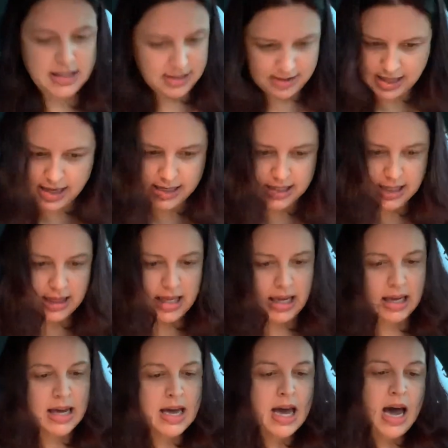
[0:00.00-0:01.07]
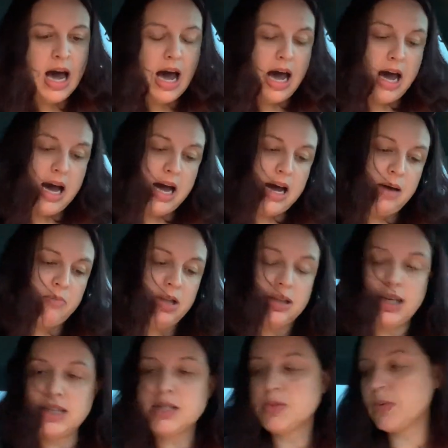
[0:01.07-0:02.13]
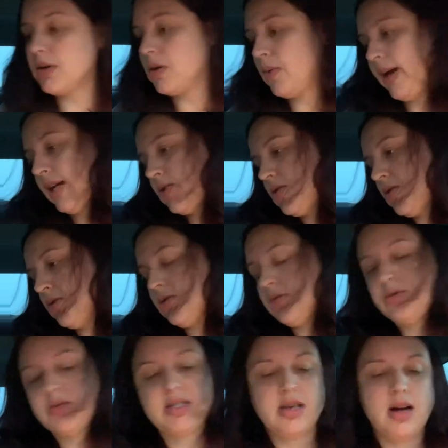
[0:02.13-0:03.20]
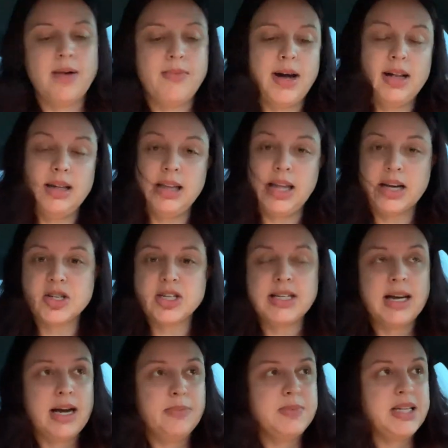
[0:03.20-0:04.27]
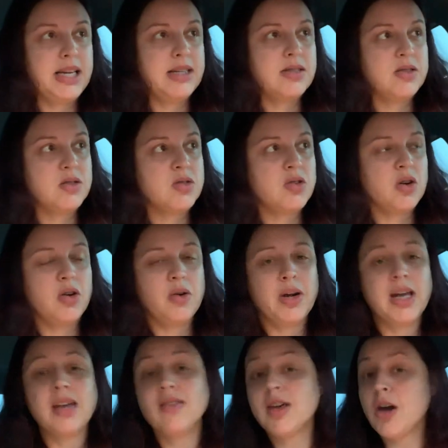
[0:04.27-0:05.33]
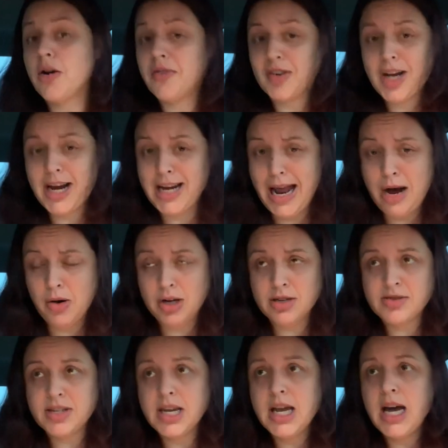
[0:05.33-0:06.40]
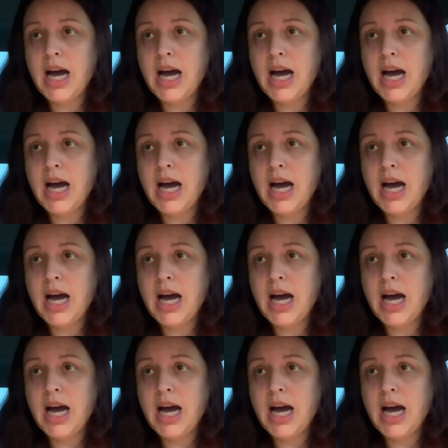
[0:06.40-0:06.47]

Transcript: That is a thing. Let's real quick do some election updates. So in the overnight hours,